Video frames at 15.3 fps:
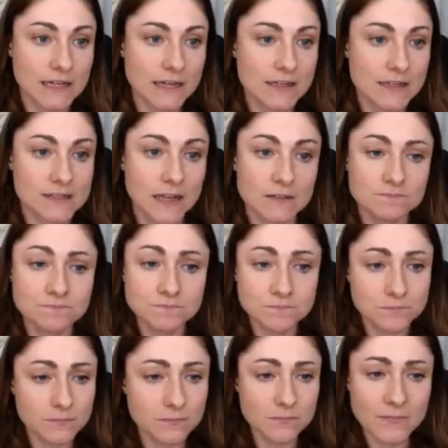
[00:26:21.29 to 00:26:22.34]
Like I said,
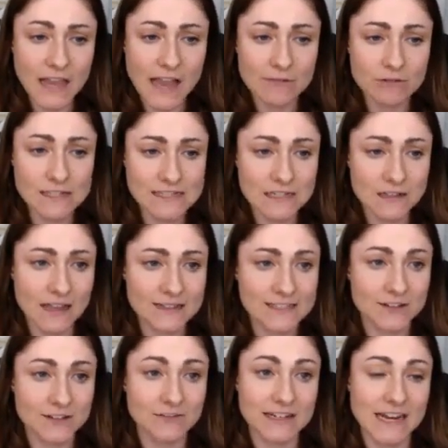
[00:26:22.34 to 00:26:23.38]
every single
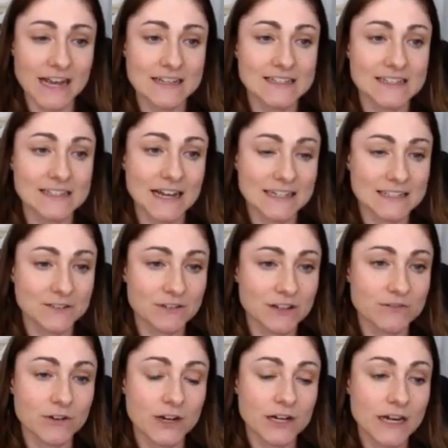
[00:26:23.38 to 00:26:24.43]
activity has these
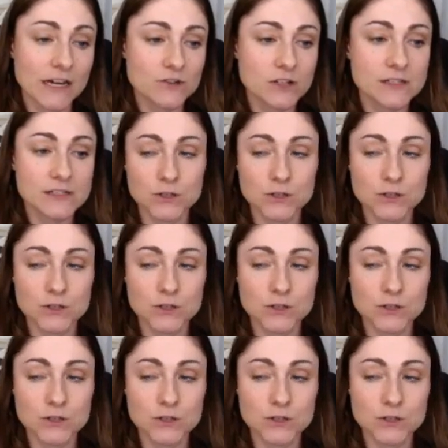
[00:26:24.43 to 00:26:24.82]
activity variations,